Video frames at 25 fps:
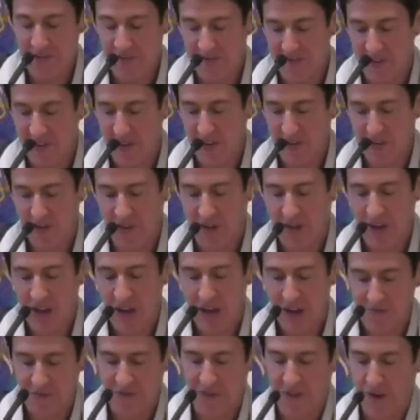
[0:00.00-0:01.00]
felt
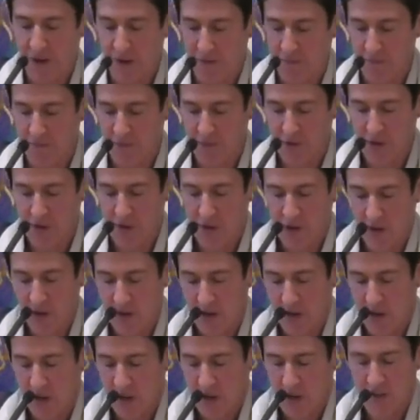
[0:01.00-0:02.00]
hefker.
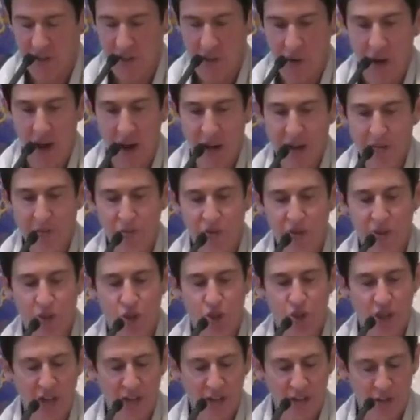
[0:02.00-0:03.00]
And so I am going to
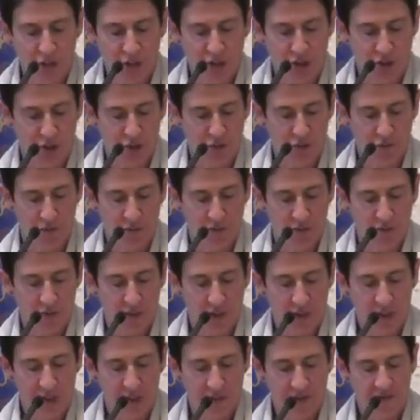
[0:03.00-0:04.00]
challenge you
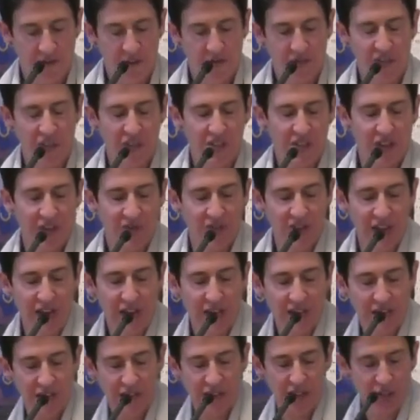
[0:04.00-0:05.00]
in
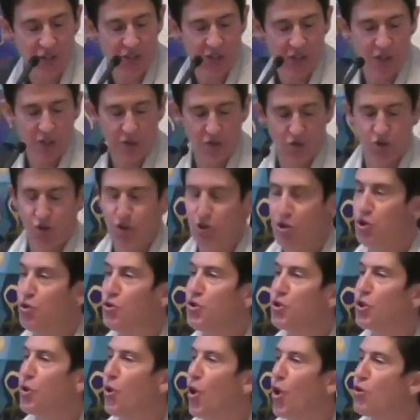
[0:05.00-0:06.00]
5780 this year to do
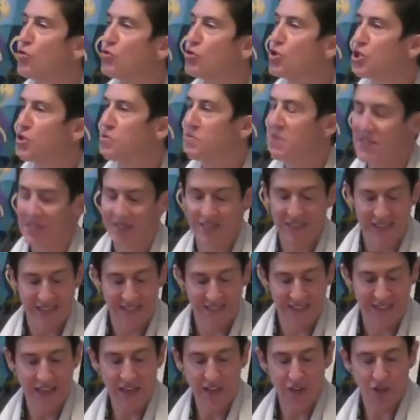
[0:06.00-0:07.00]
your own Shemitah.
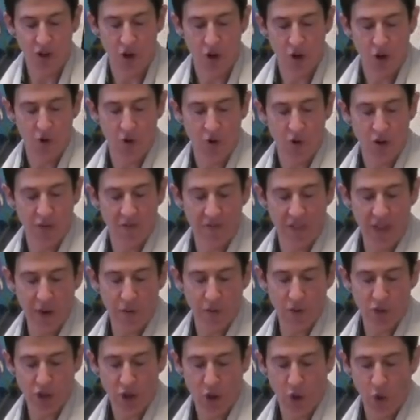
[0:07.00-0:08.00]
Let go of that
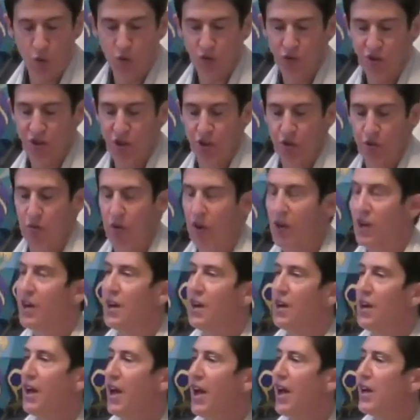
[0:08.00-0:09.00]
which holds you
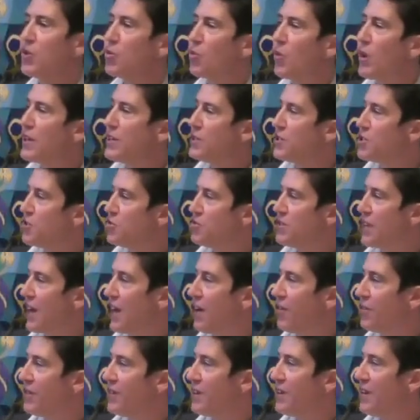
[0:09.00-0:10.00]
and weighs you
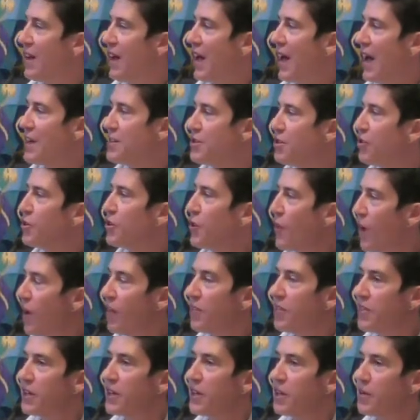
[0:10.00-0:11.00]
down. I know you're all
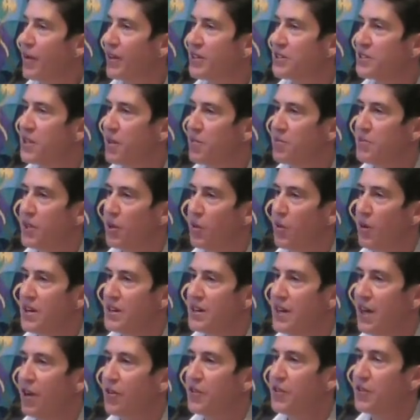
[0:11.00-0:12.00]
thinking about something
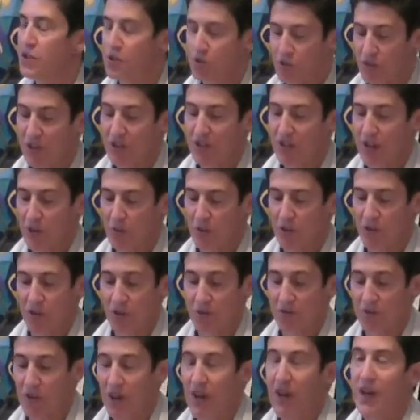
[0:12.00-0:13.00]
right now that you can get rid
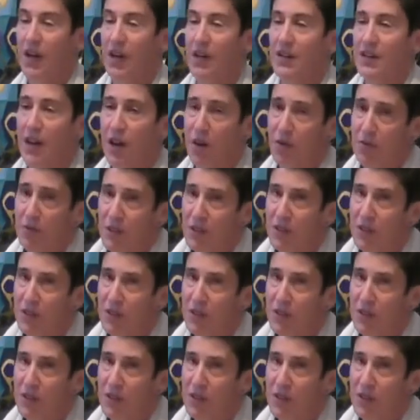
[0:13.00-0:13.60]
of. Now,